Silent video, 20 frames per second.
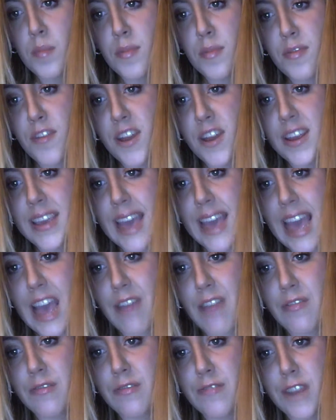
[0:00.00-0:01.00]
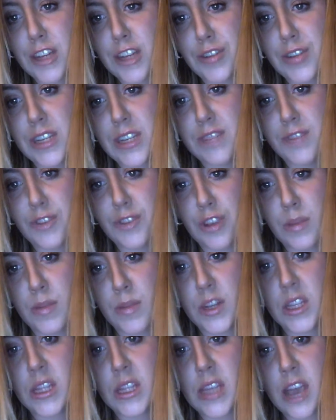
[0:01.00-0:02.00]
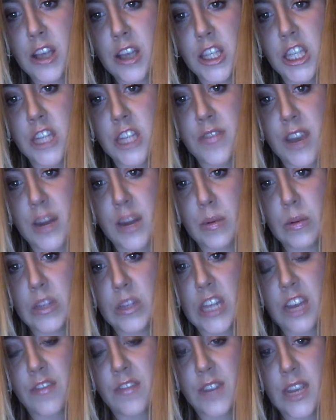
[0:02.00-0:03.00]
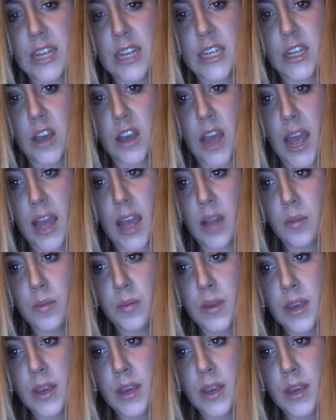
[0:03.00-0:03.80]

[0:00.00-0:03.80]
Provide care and veterinary treatment to thousands of animals that have needed our help.